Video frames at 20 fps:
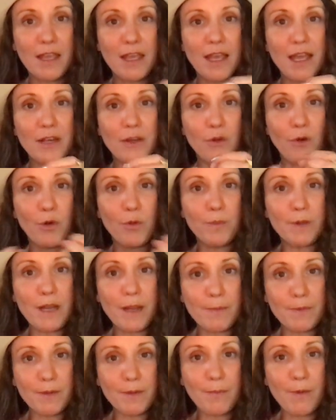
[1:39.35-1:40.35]
and you'll open
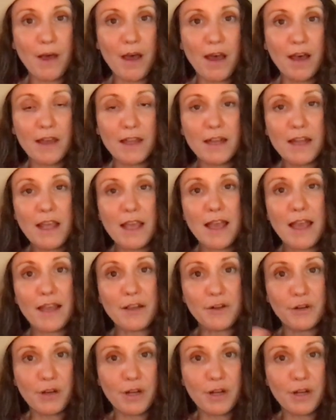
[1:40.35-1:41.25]
up the pod, and you're